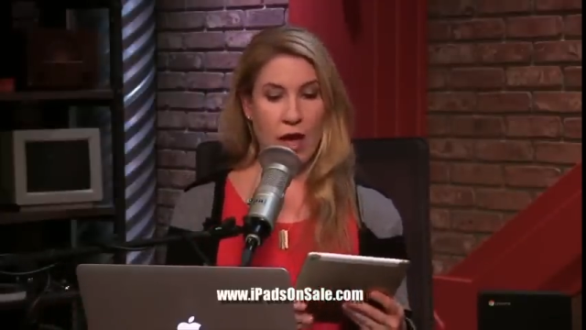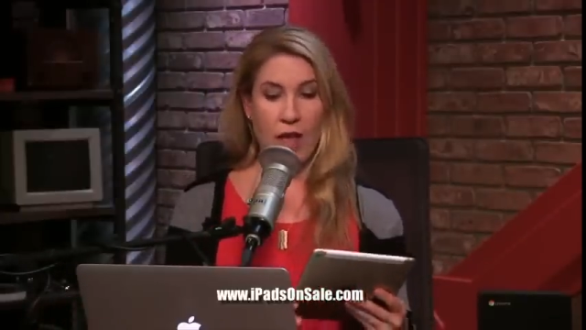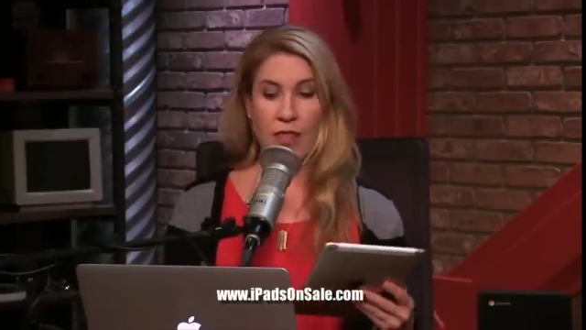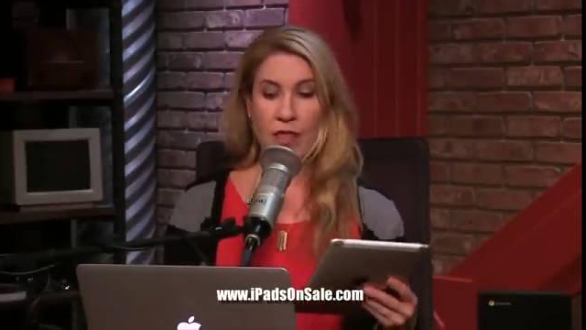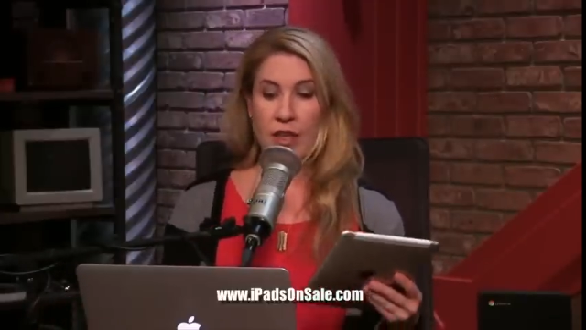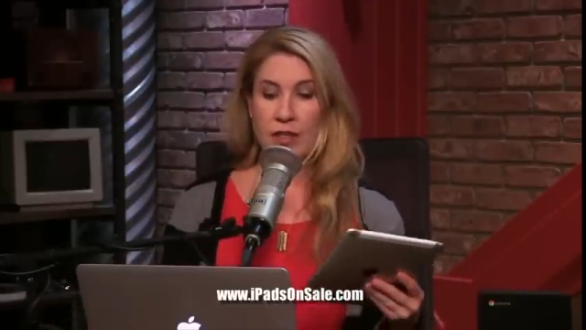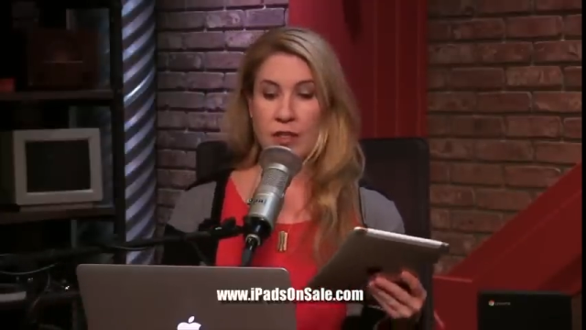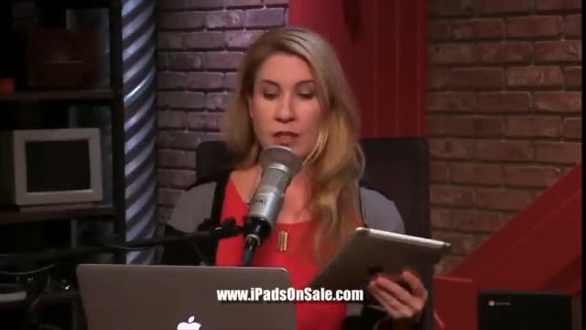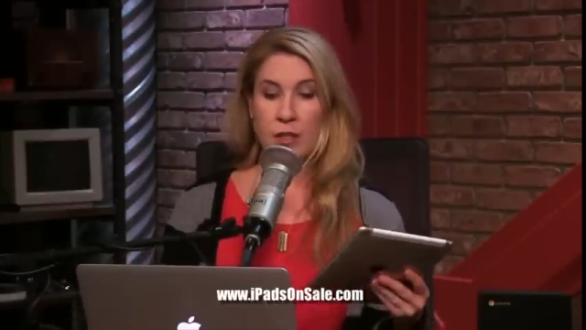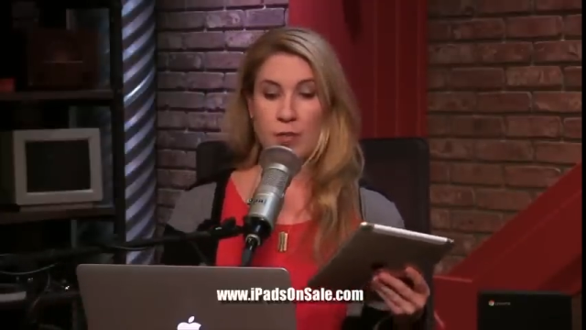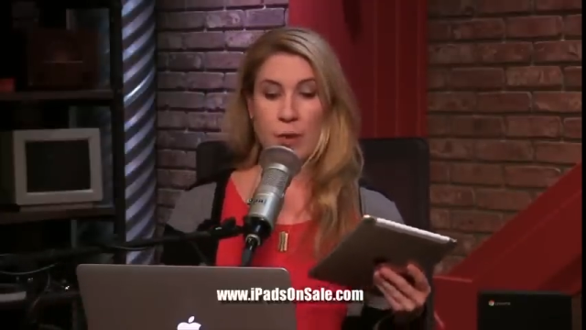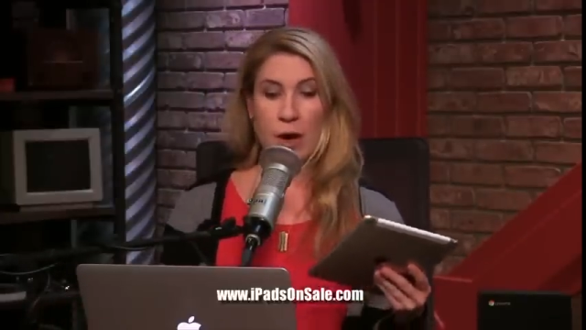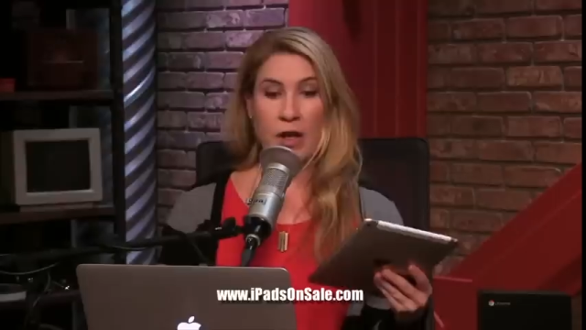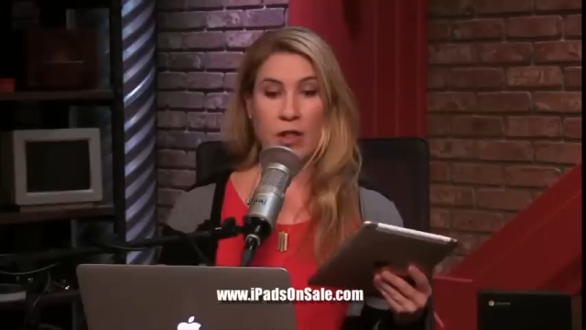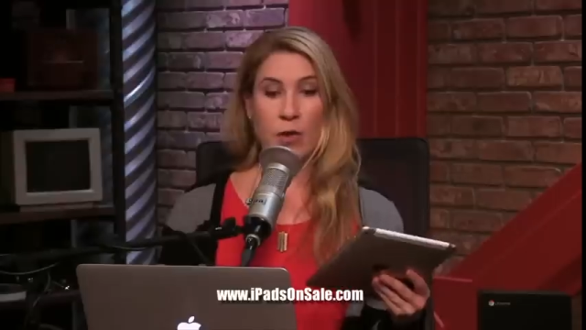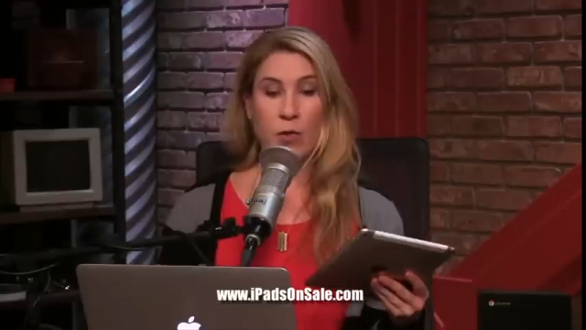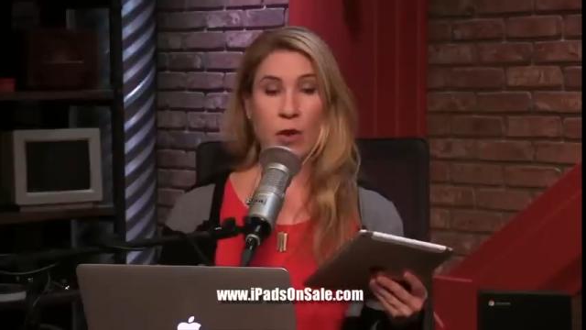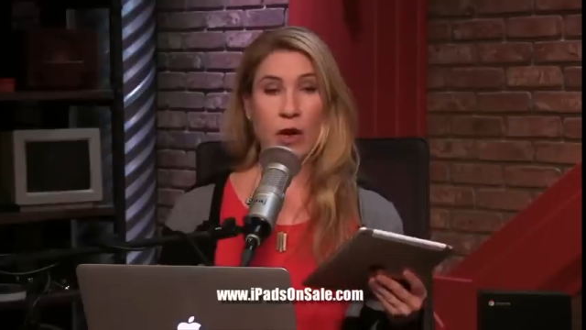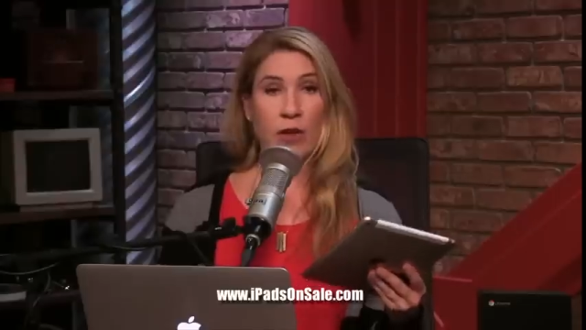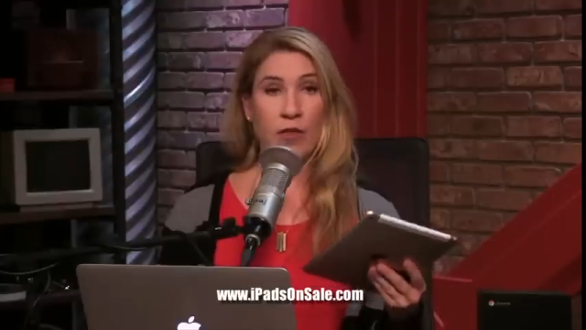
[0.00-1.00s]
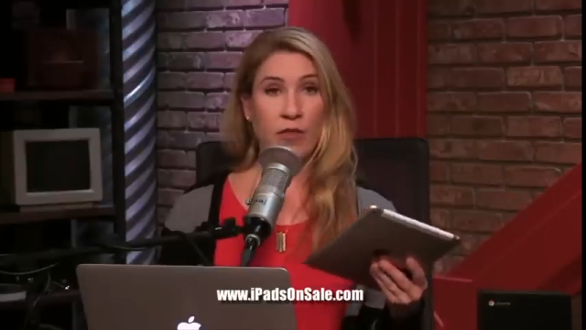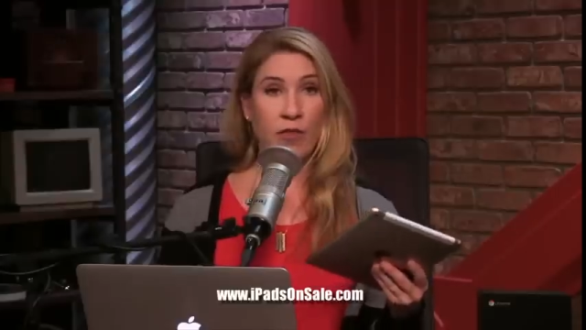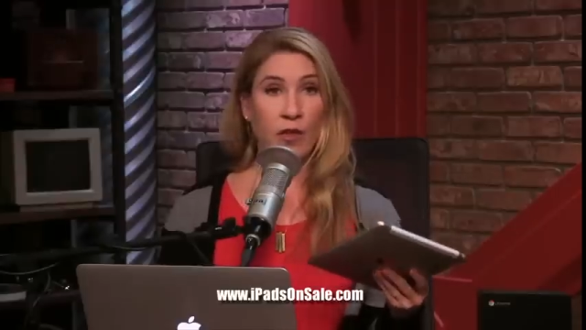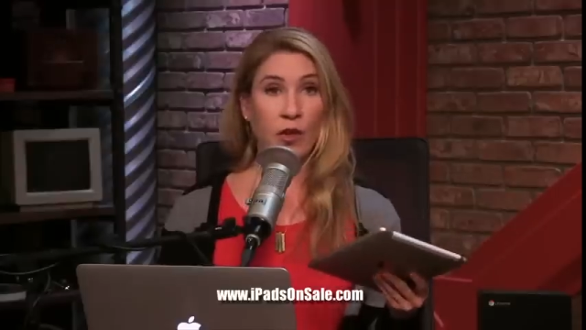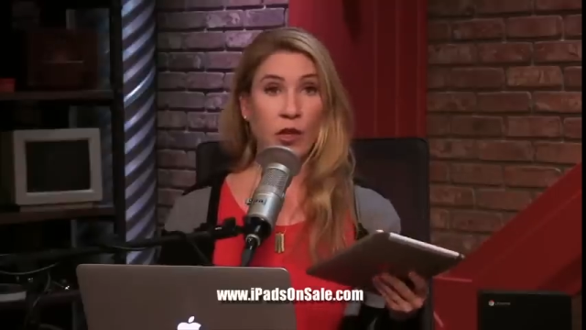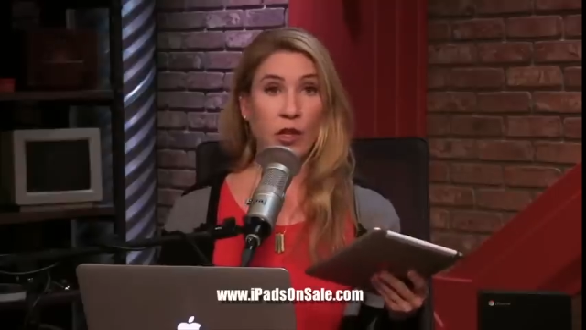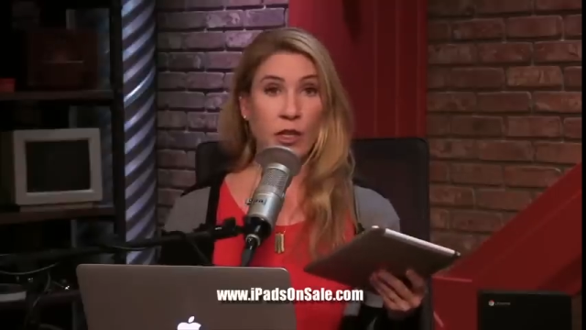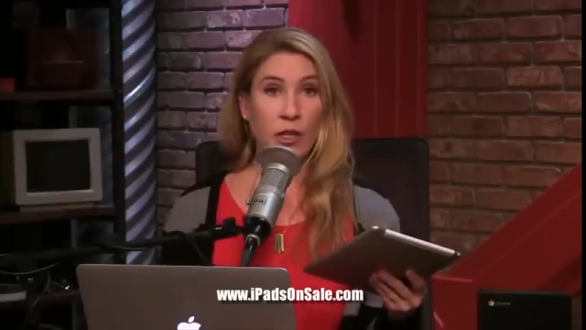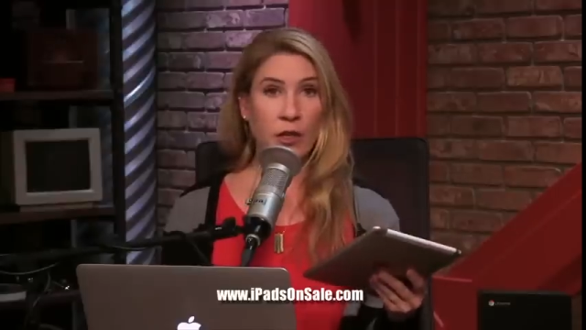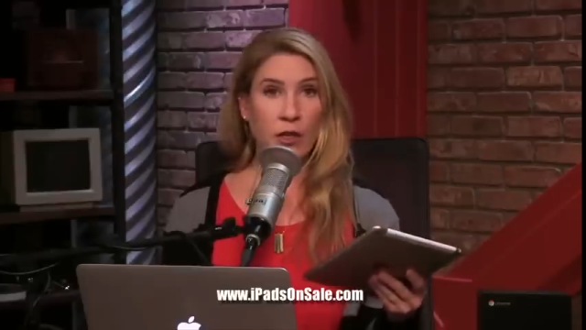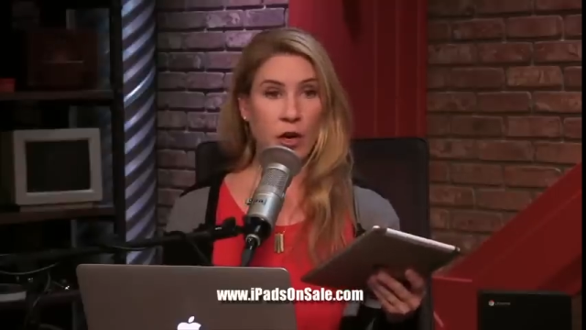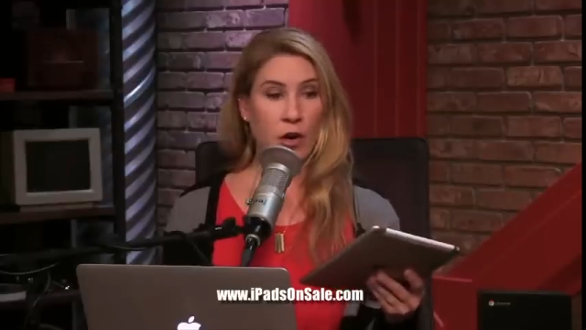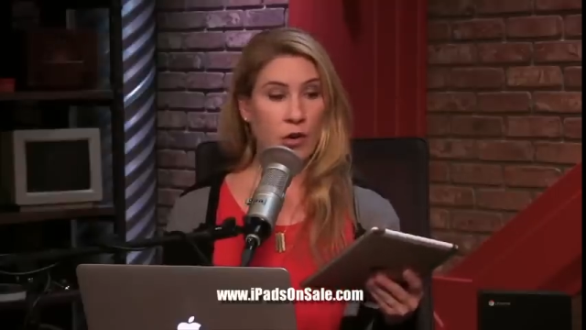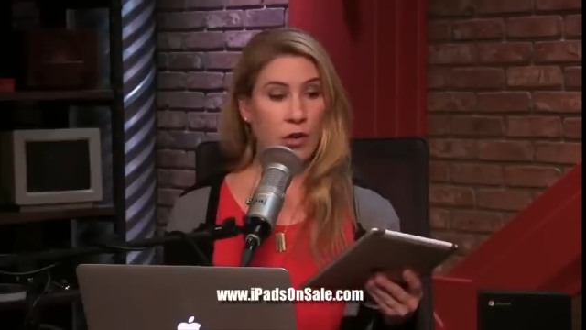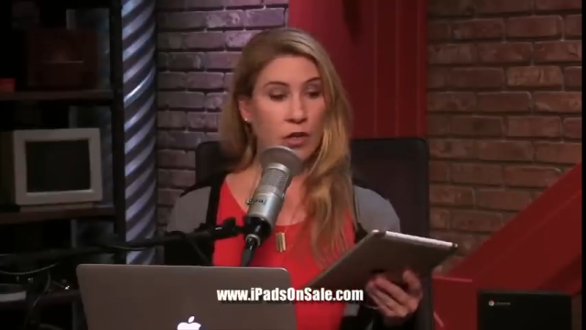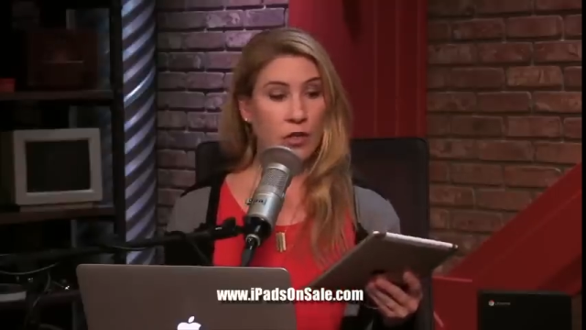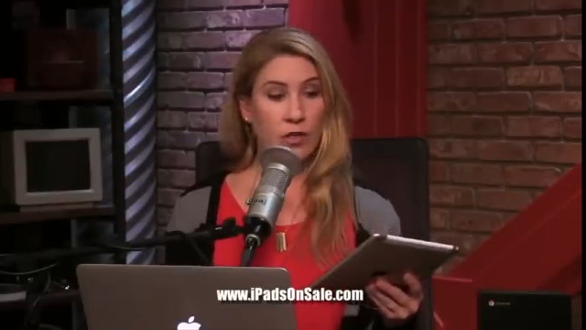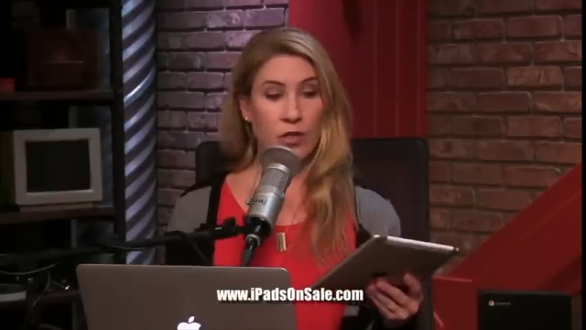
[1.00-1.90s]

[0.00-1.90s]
and this is, by the way, fully loaded.